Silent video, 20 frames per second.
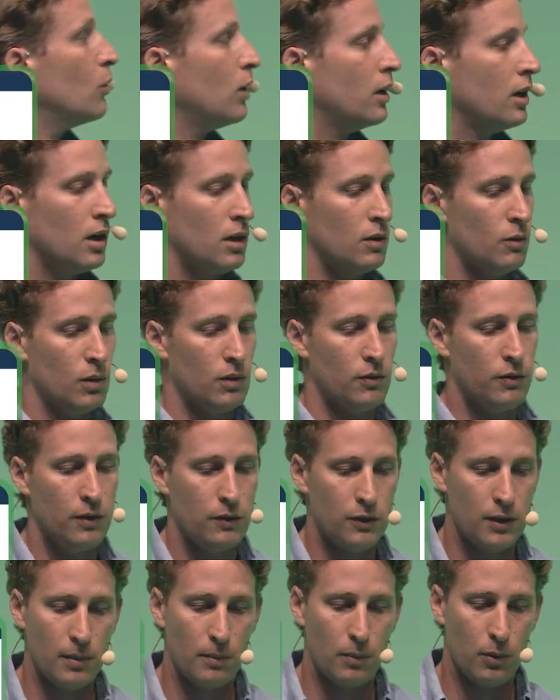
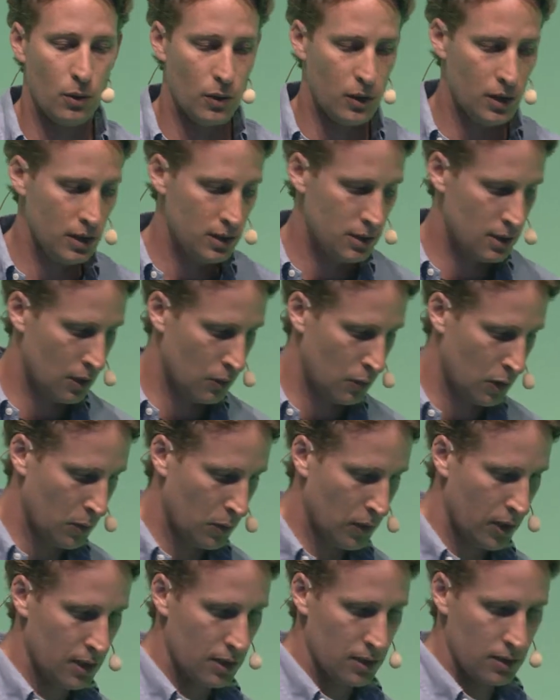150 employees, and we
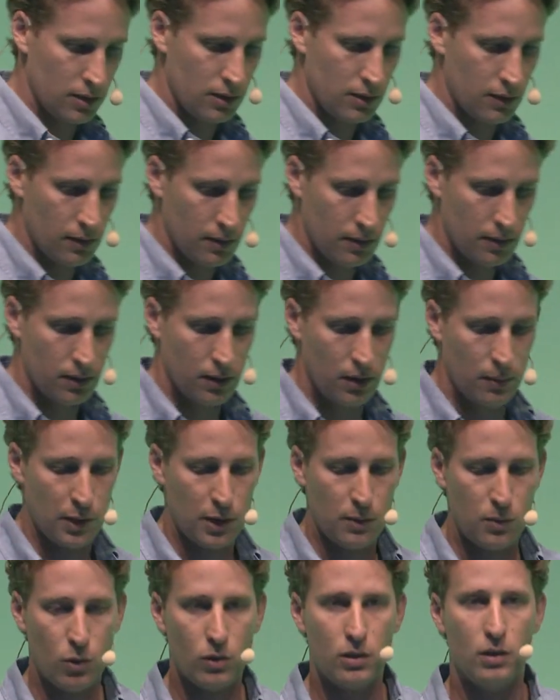raised a little
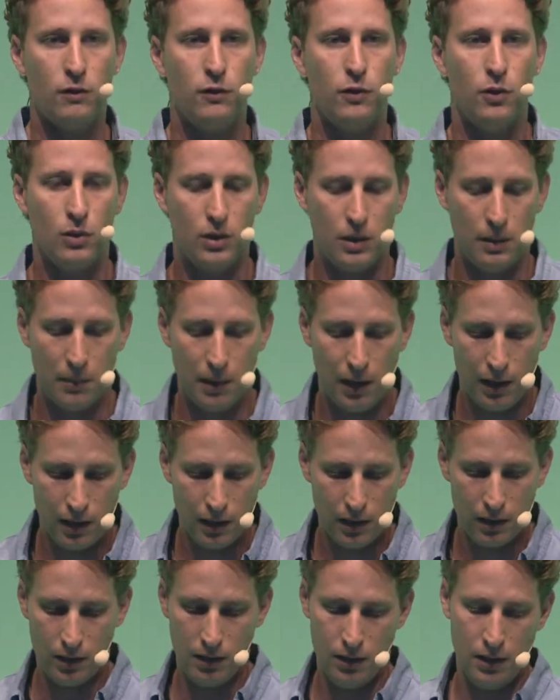bit more than 40
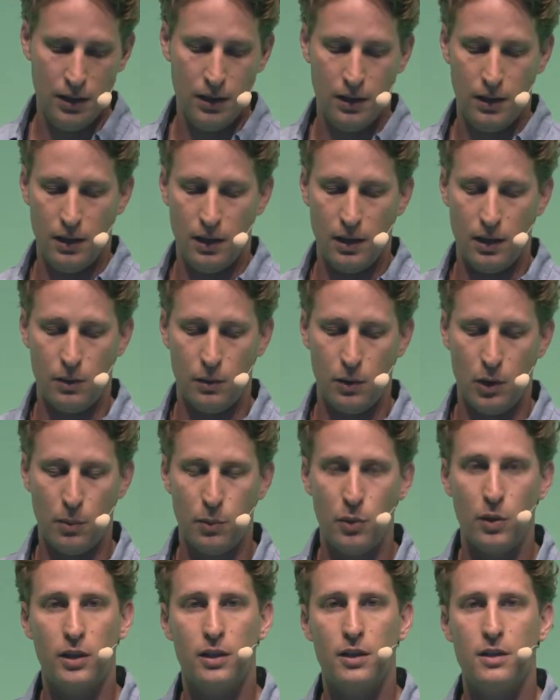million, and we
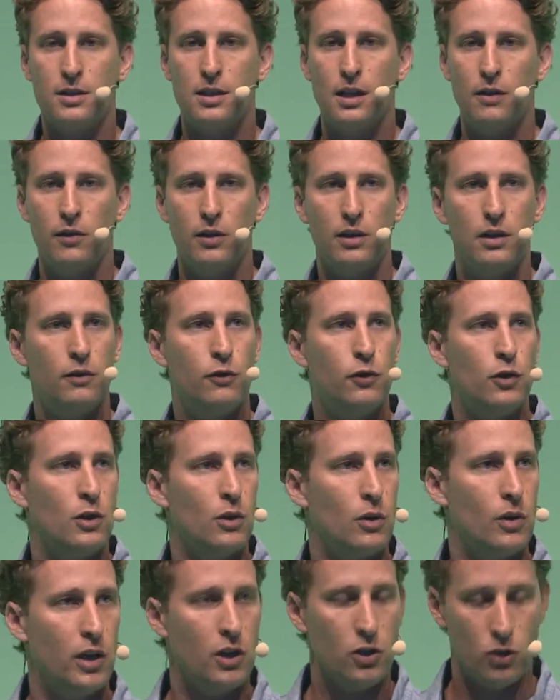operate in 7 different
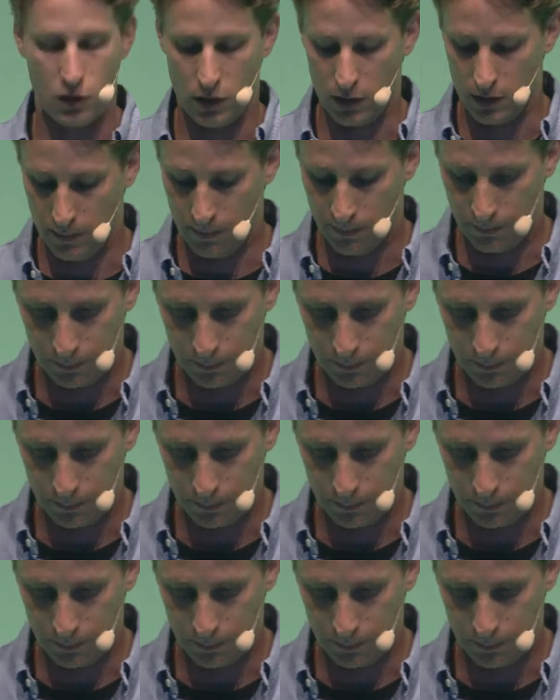locations.